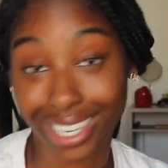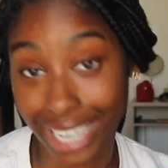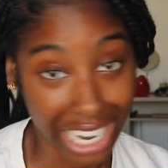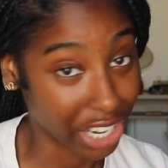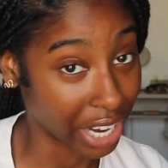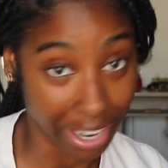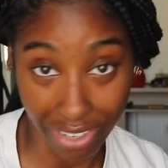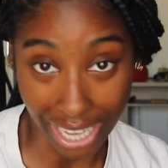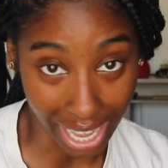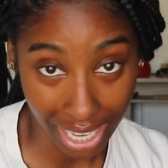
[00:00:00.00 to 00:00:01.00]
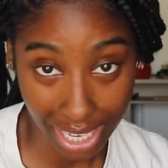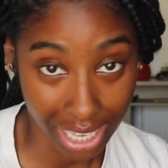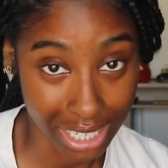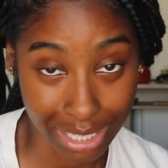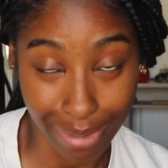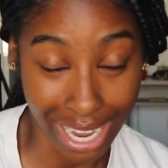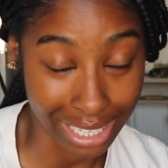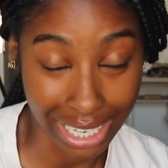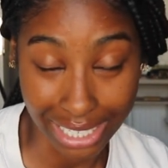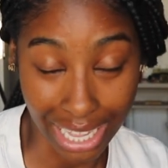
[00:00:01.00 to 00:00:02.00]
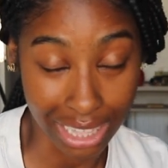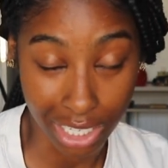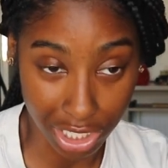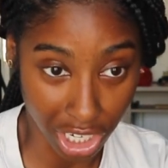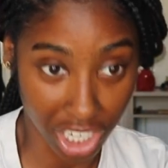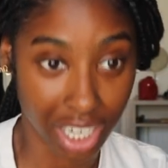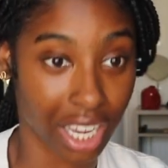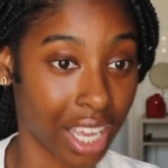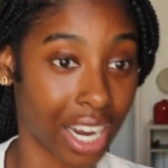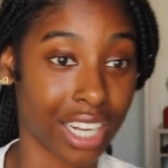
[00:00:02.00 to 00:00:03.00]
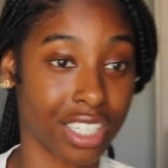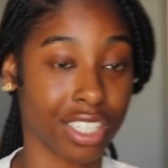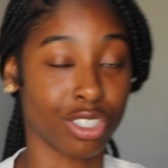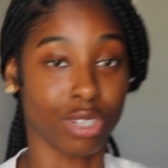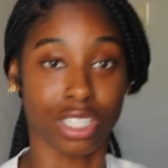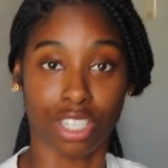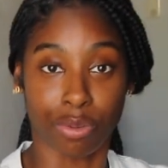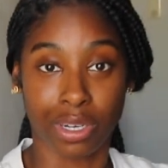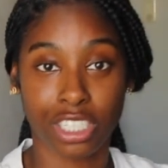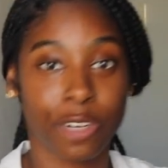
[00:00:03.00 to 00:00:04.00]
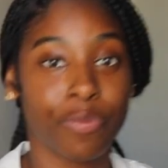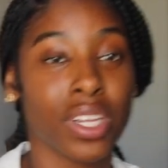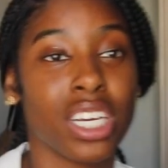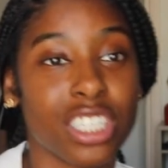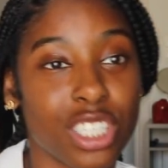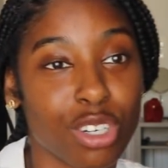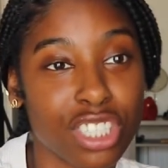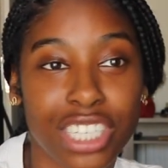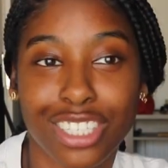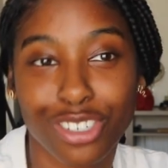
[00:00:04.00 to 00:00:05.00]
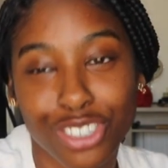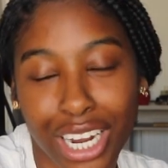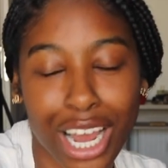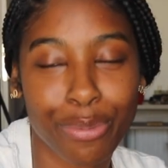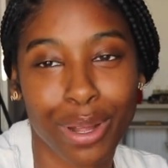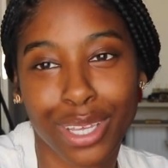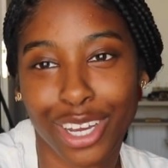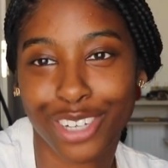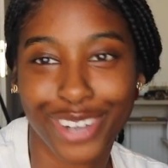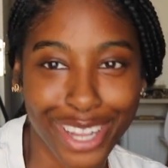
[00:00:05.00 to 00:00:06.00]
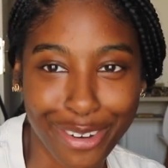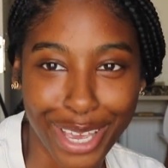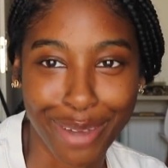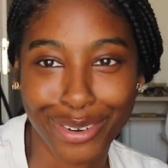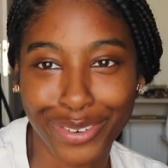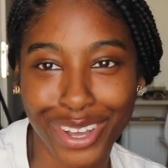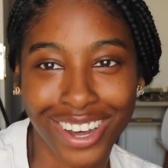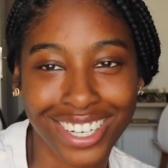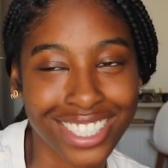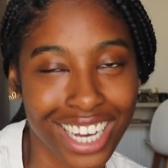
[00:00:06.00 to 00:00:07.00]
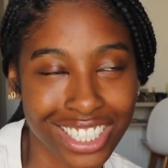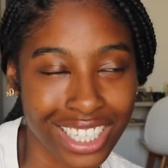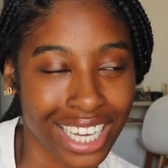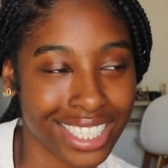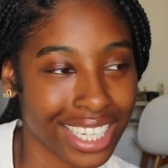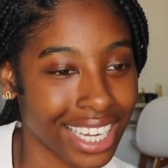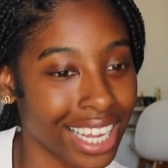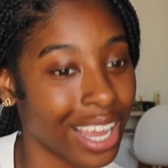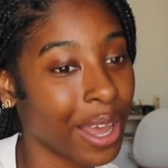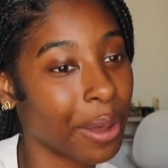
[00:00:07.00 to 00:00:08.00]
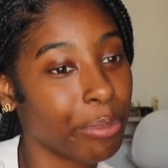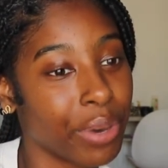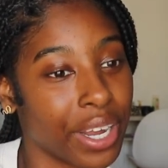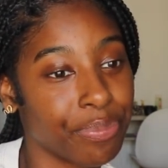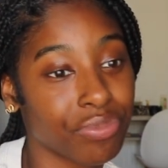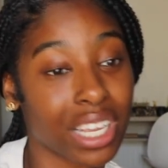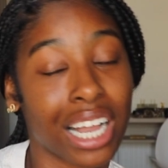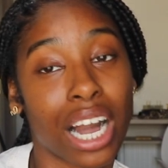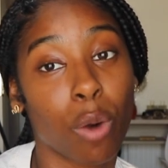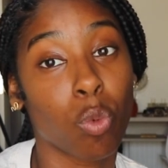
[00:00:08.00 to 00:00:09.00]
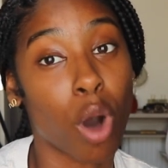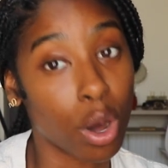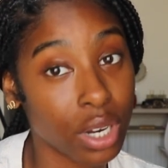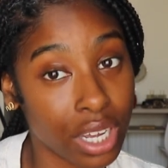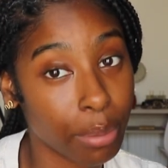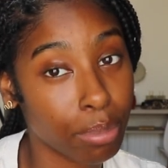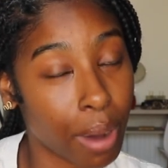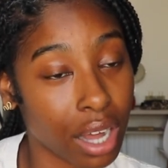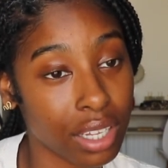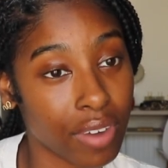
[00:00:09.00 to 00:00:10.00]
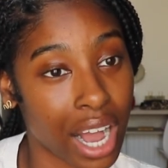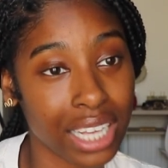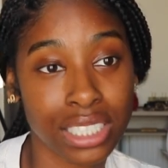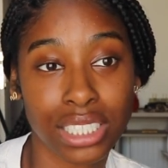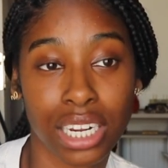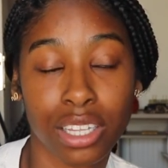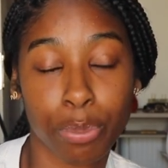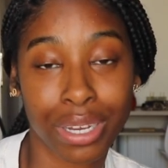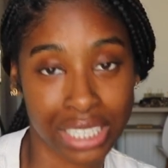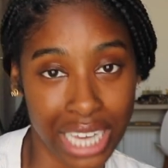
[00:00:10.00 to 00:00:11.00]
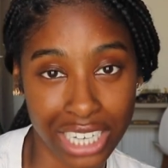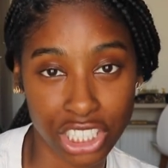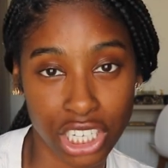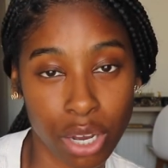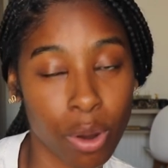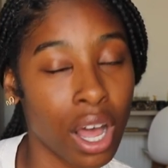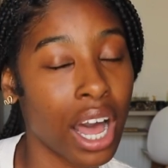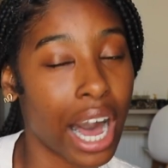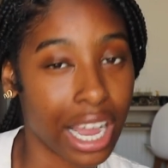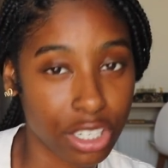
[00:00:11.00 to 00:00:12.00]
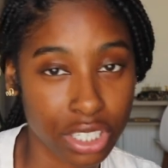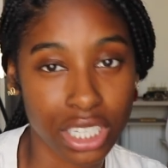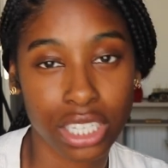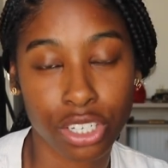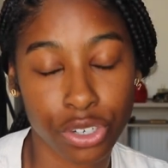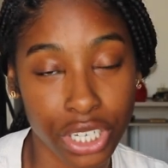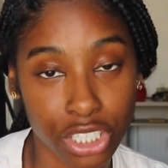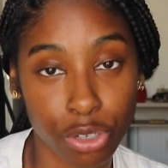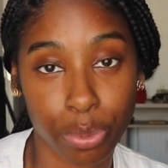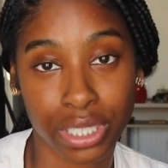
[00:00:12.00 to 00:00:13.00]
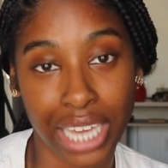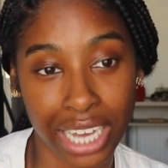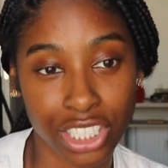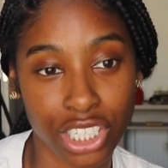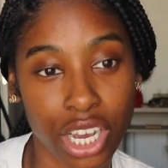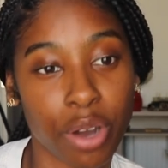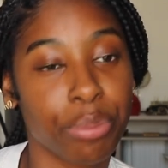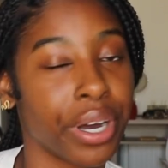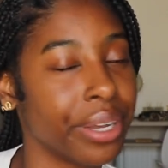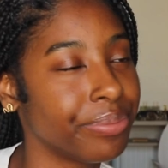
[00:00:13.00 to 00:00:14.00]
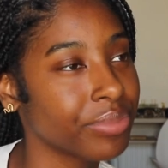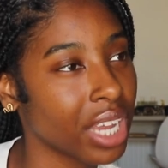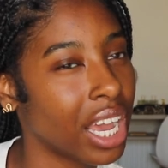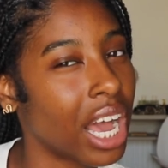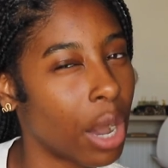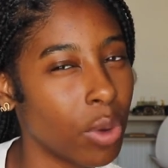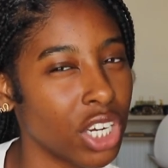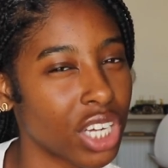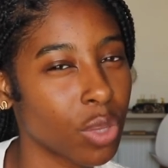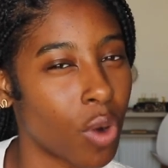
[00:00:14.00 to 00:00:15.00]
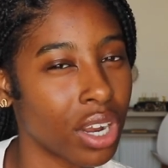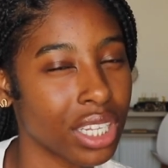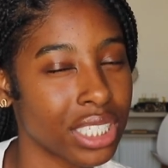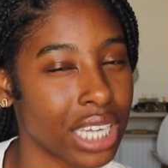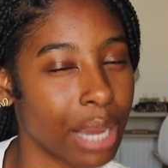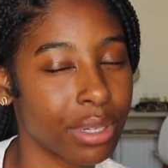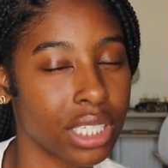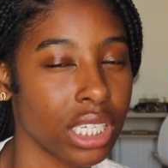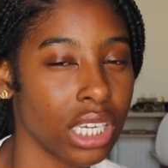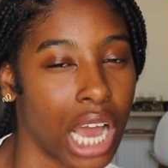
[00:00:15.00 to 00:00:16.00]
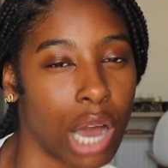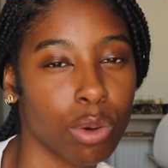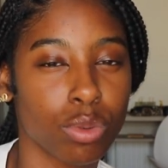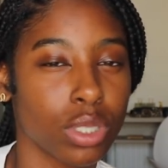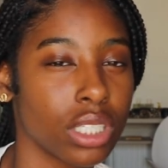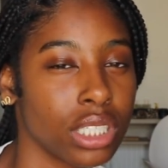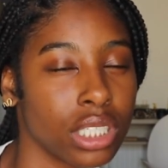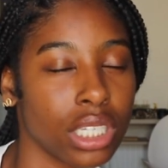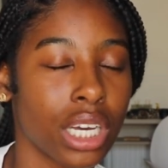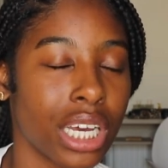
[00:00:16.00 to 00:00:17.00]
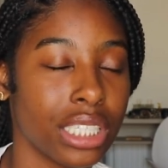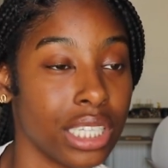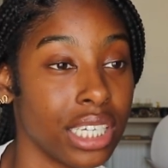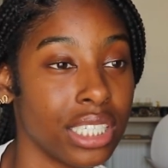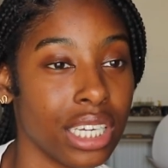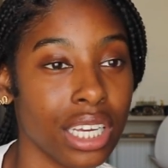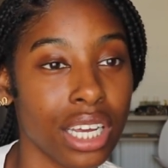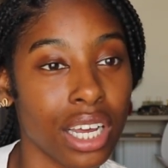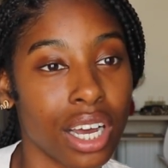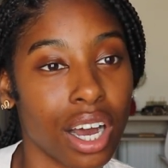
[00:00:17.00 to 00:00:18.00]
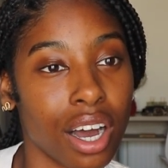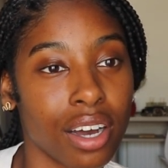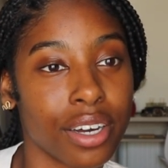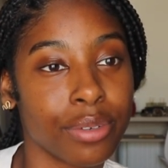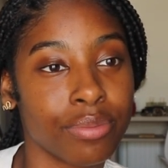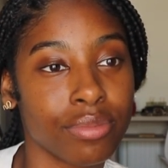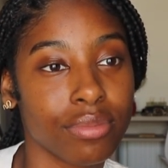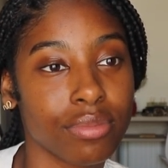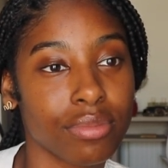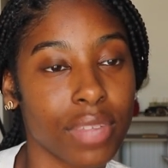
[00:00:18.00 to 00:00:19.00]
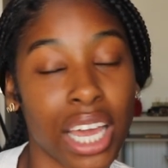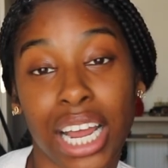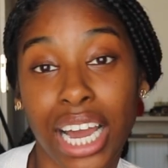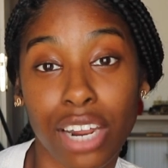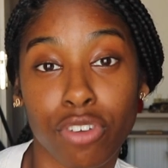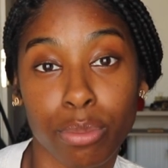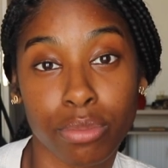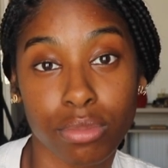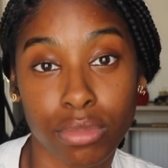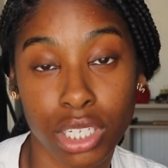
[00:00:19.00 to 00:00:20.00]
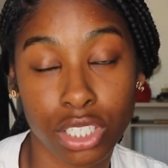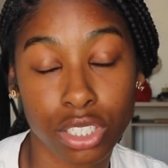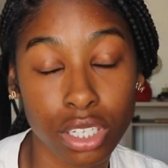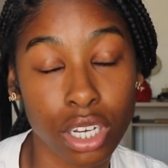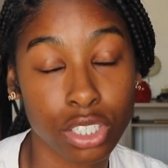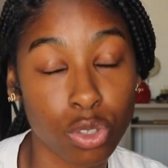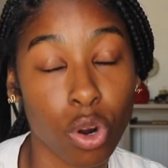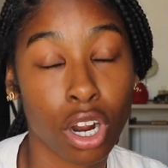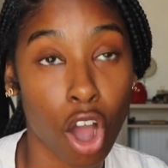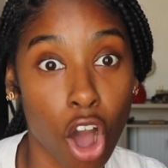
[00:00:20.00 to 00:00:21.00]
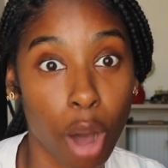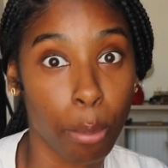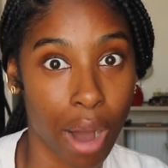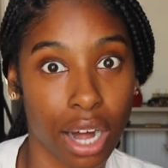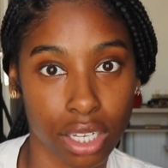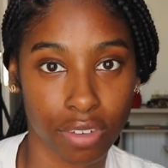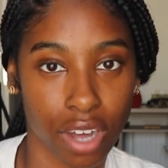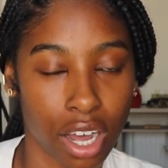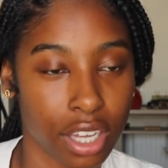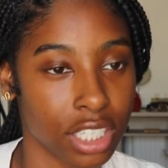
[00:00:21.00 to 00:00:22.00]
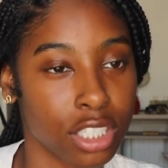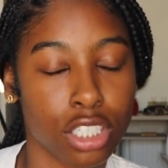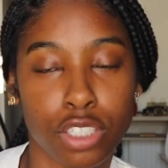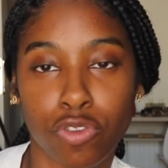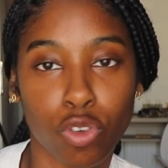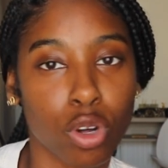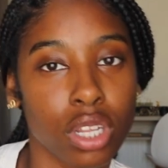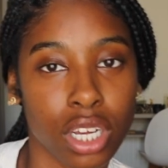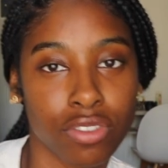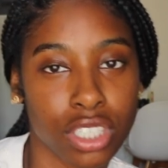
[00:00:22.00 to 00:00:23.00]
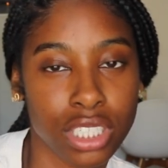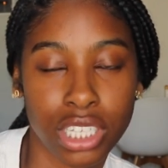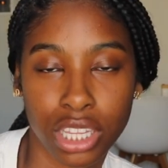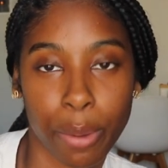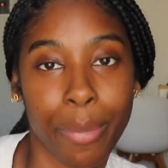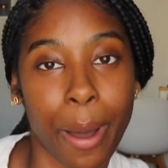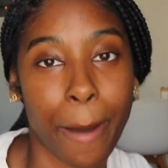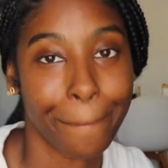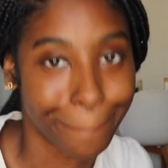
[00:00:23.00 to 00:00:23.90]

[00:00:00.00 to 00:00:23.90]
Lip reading: damn near every day. It is my like daily dessert and I just enjoy it so much. So she says she's gonna try that. I'll probably get her to try that on camera for y'all to see how she likes it. But I got walnut baklava instead of the pistachio. I usually get the traditional pistachio, but I wanted to try the walnut this time to see how it was tasting. And I got it from a store called Baklava. It's just full of just nothing but